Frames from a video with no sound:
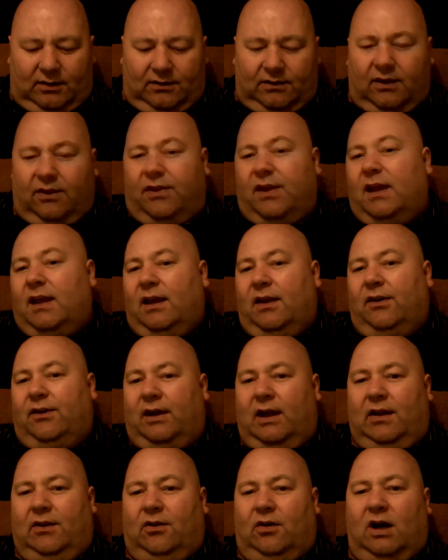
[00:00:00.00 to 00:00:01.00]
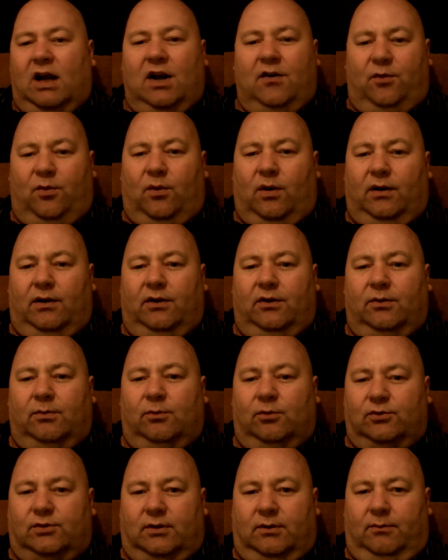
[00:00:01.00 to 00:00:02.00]
The thing is that not everyone is
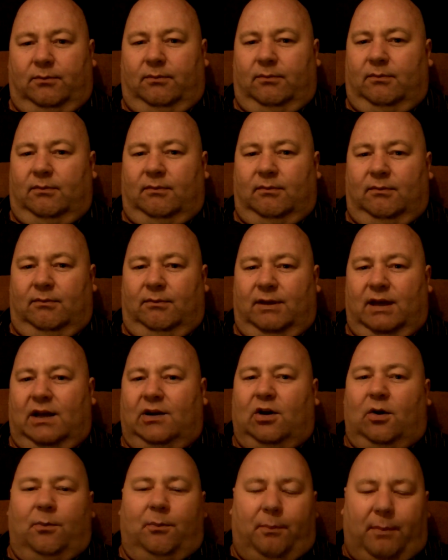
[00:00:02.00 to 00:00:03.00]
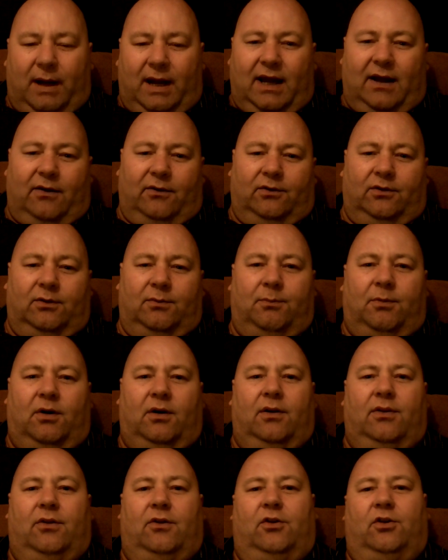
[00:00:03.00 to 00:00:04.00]
Muslim. They're not bound
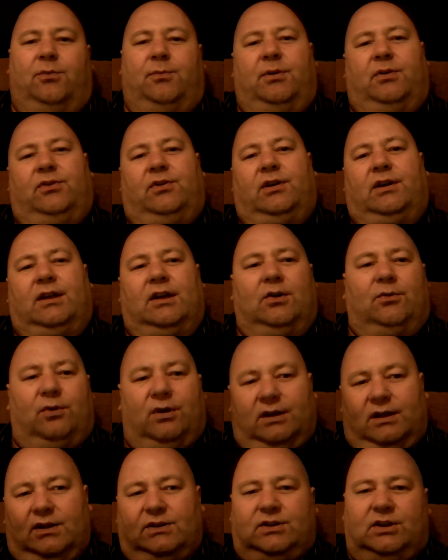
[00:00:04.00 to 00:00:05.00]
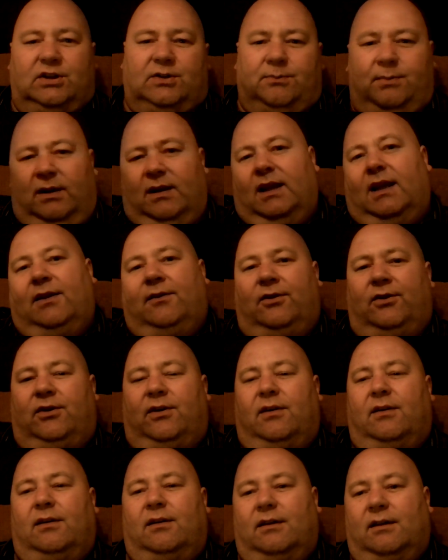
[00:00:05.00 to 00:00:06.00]
by those particular religious beliefs.
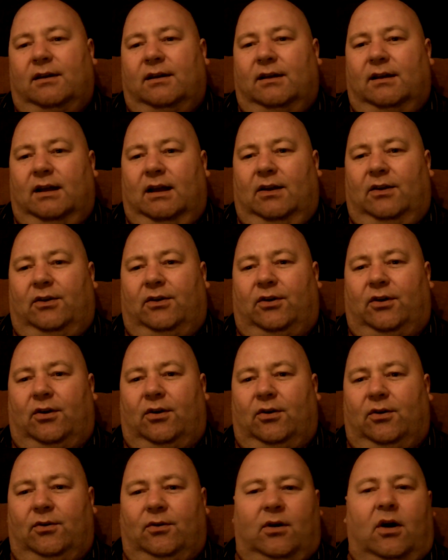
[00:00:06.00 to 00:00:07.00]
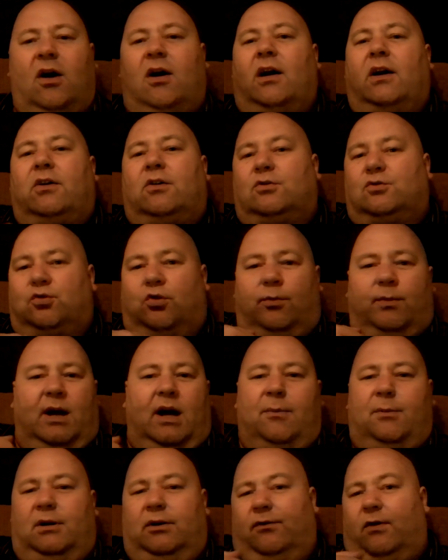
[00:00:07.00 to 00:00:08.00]
And so I could draw
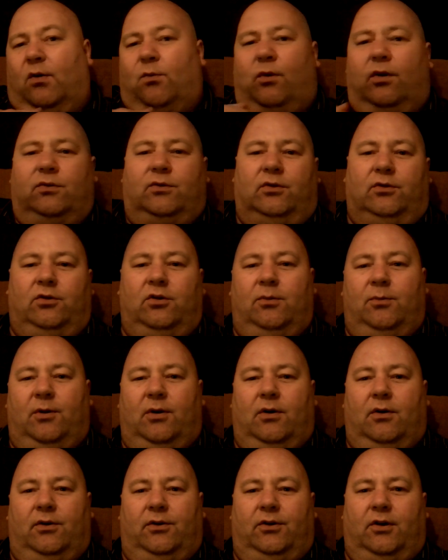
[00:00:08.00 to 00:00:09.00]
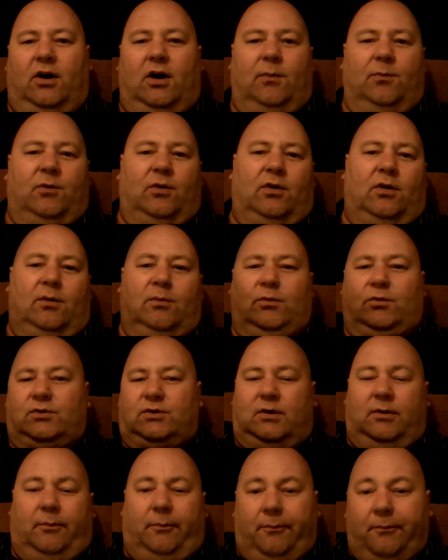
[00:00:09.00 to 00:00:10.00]
Muhammad if I wanted to because I'm not a
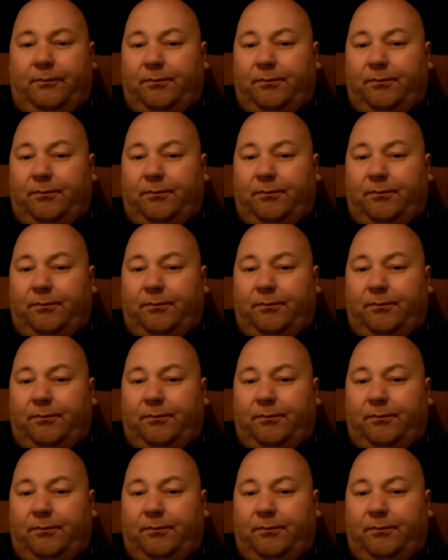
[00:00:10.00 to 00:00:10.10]
Muslim.